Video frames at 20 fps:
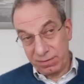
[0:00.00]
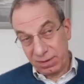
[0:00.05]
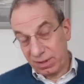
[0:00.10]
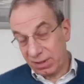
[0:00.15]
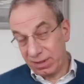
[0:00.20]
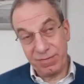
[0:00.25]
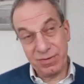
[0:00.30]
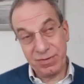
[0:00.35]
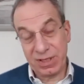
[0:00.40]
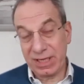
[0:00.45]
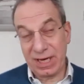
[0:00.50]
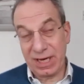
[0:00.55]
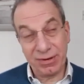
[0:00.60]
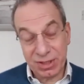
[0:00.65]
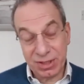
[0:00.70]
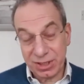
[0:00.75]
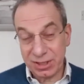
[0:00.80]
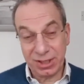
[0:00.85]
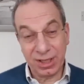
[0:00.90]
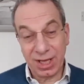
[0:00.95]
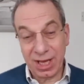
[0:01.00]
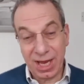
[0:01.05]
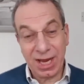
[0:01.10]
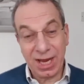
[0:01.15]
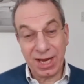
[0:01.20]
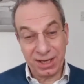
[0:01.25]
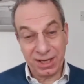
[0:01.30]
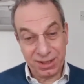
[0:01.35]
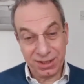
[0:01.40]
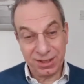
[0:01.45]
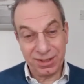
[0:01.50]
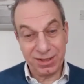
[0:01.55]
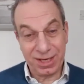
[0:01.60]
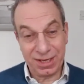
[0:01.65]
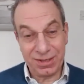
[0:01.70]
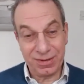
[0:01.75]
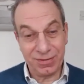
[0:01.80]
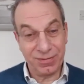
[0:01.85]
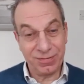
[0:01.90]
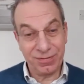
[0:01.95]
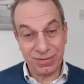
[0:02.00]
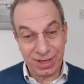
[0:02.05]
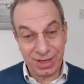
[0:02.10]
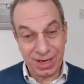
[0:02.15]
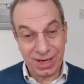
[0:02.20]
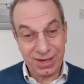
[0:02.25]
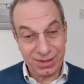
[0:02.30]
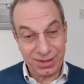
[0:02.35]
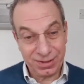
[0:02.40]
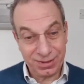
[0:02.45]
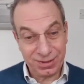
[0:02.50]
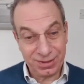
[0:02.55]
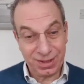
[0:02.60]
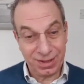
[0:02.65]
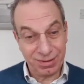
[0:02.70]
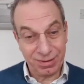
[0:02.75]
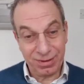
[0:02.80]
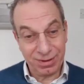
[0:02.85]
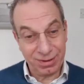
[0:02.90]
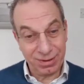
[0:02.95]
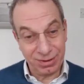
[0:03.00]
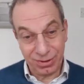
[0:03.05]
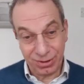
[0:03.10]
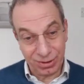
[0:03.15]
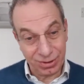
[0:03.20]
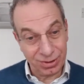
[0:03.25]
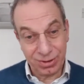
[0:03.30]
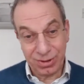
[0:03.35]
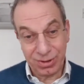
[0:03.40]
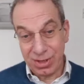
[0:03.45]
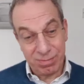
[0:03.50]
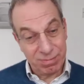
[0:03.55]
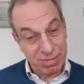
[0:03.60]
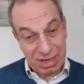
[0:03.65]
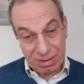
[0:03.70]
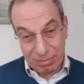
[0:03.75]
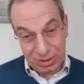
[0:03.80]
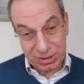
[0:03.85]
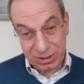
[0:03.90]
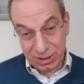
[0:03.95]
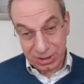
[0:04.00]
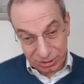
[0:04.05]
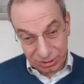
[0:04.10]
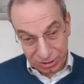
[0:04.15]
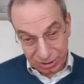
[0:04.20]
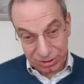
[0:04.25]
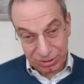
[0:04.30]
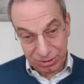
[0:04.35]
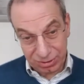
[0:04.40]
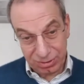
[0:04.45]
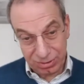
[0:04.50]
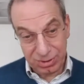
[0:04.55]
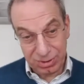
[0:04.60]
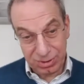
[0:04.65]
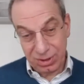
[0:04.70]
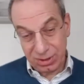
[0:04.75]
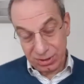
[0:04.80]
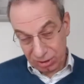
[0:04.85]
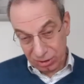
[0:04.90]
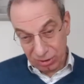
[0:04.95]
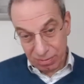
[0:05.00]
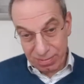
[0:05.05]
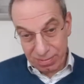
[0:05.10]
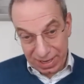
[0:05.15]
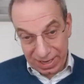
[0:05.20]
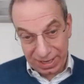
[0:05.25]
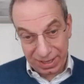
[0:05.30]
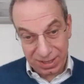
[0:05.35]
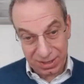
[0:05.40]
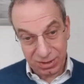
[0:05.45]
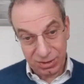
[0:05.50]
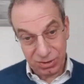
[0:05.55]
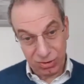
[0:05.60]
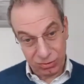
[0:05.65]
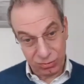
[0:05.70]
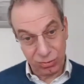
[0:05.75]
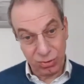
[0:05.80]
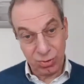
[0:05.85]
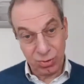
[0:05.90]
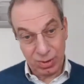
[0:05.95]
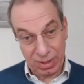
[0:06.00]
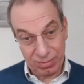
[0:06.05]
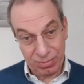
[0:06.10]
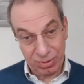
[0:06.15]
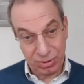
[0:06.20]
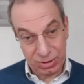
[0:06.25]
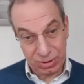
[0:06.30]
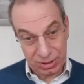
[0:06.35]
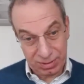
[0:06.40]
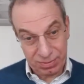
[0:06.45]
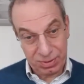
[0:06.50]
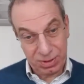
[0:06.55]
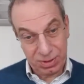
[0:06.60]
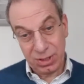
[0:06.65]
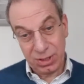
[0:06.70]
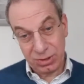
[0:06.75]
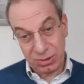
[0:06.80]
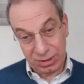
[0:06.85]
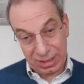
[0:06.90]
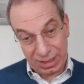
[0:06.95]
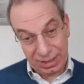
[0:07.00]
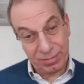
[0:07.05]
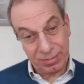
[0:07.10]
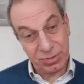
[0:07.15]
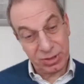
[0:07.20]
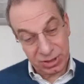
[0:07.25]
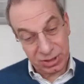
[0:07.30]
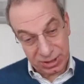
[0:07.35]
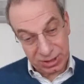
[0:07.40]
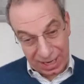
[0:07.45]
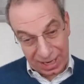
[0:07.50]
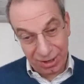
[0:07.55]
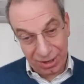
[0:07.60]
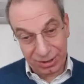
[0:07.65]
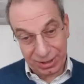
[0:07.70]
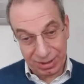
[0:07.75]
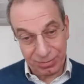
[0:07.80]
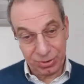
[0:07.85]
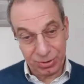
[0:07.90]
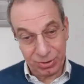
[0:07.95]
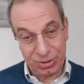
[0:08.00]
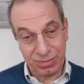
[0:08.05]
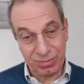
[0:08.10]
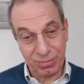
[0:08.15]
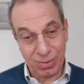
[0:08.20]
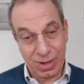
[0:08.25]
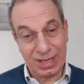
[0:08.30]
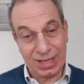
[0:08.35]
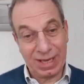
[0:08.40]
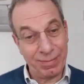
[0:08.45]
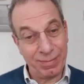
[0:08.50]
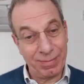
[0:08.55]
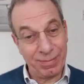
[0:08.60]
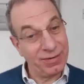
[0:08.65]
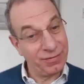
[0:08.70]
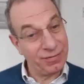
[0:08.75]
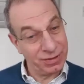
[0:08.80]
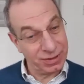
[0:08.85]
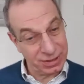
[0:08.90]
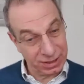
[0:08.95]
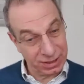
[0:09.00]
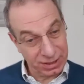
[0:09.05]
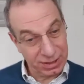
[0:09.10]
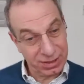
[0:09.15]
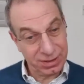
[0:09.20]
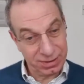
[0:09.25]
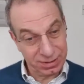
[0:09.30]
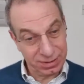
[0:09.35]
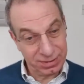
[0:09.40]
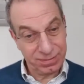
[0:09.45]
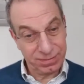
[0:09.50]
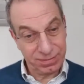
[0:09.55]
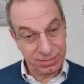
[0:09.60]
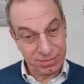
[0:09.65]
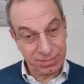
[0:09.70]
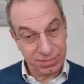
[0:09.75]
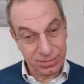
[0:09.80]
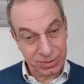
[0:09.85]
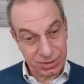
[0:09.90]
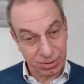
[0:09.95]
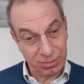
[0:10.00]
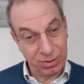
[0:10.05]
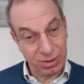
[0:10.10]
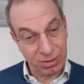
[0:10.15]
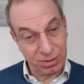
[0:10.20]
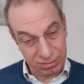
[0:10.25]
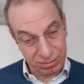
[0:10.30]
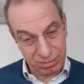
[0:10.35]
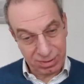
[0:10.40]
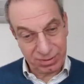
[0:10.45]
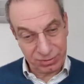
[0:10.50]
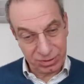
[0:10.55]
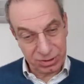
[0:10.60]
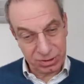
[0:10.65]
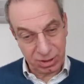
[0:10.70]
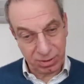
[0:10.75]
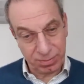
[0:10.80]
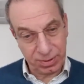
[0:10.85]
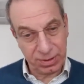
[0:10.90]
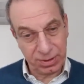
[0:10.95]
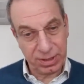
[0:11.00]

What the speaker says: a lymphocyte count still high at the end of flare, or maybe starting to come back through ibrutinib to allow them to stay on ibrutinib while they're benefiting, so we don't have to stop it